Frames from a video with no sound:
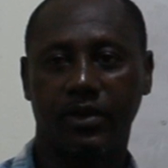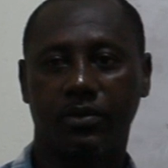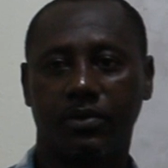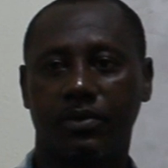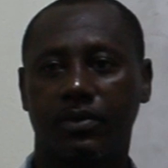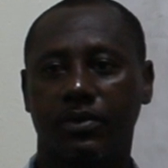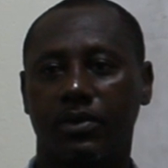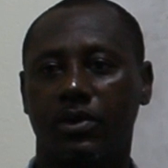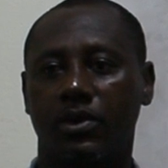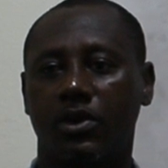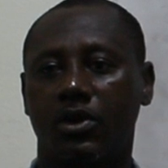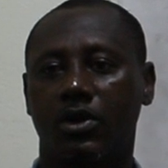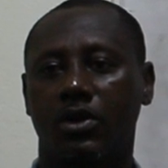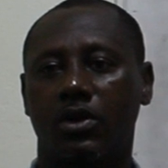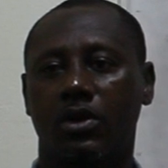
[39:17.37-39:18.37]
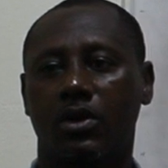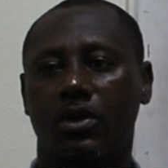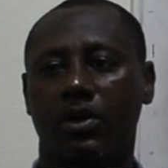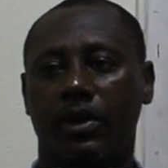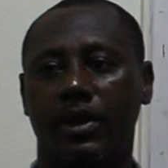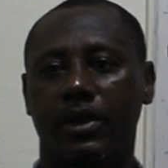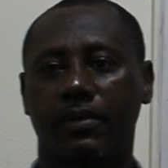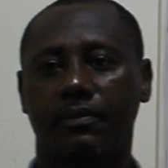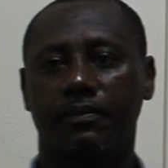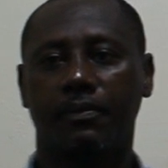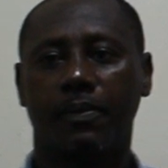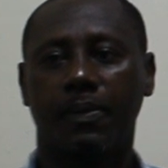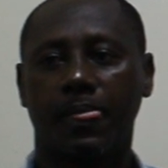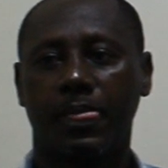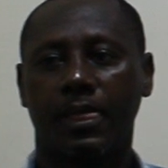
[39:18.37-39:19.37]
a, a cube,
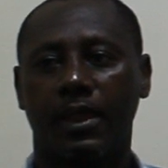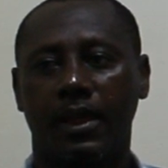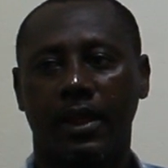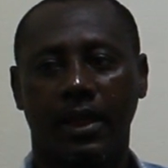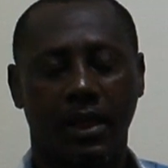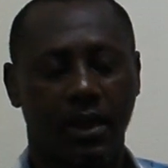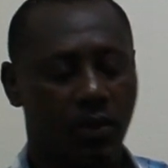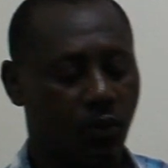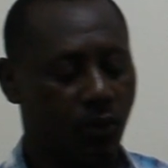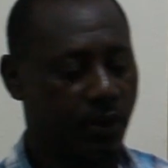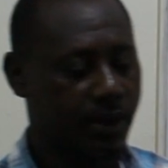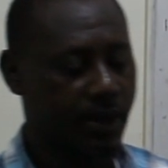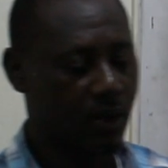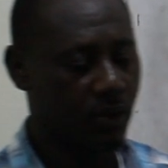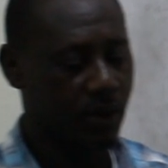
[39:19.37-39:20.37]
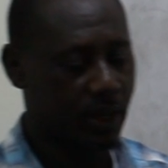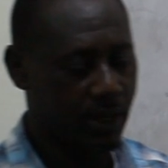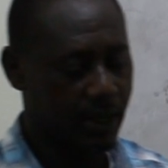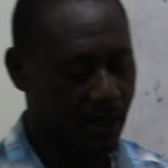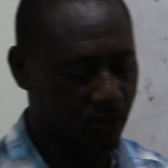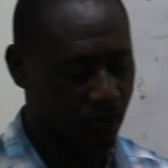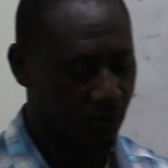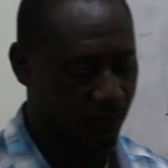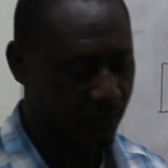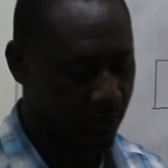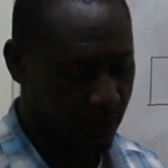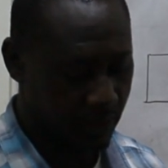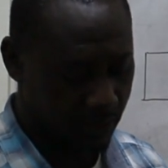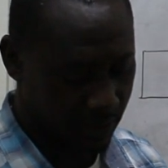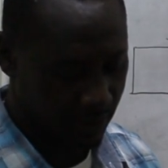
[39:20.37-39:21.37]
the net of a cube.
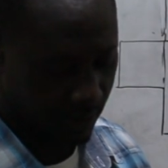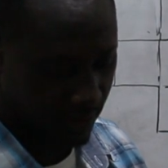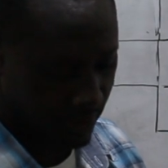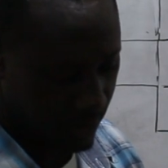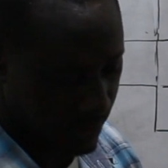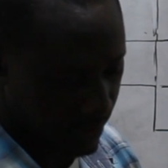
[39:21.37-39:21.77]
Okay?